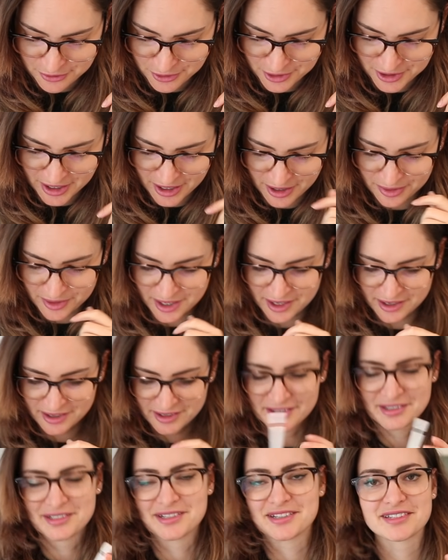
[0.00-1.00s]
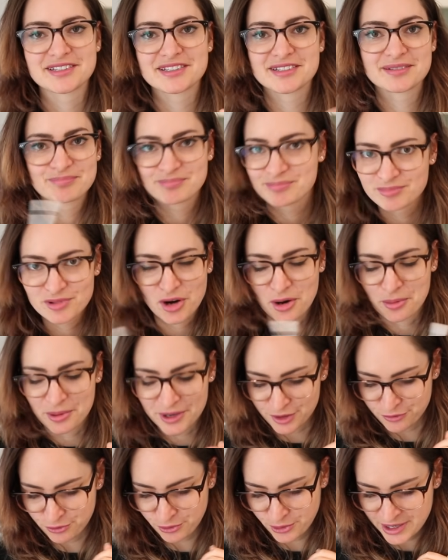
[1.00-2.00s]
every now and then, is just throw up
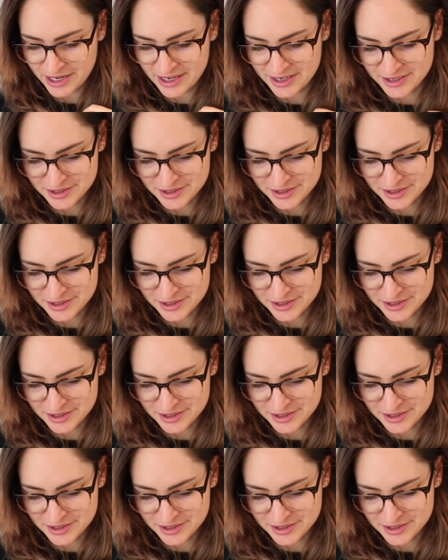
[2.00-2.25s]
a giveaway.